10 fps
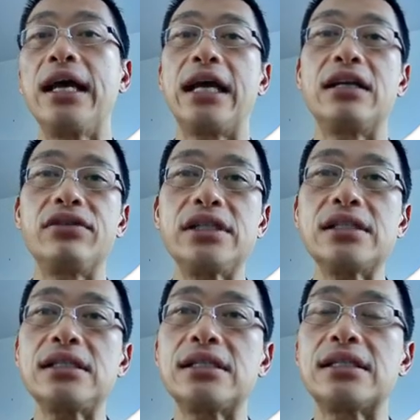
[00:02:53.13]
and the
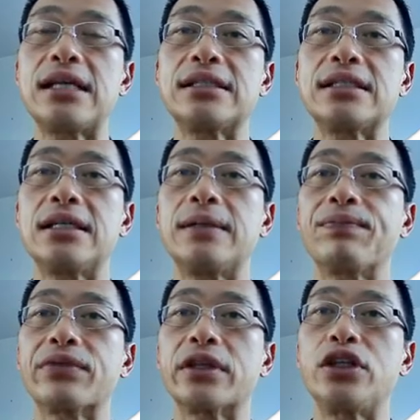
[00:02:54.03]
reason is that
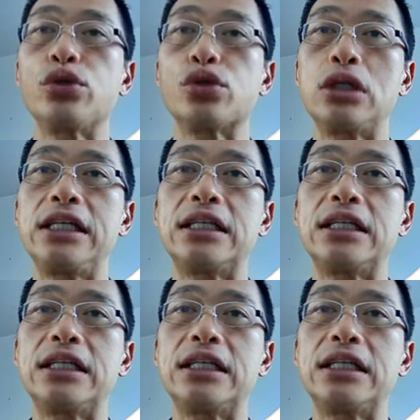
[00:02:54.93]
usually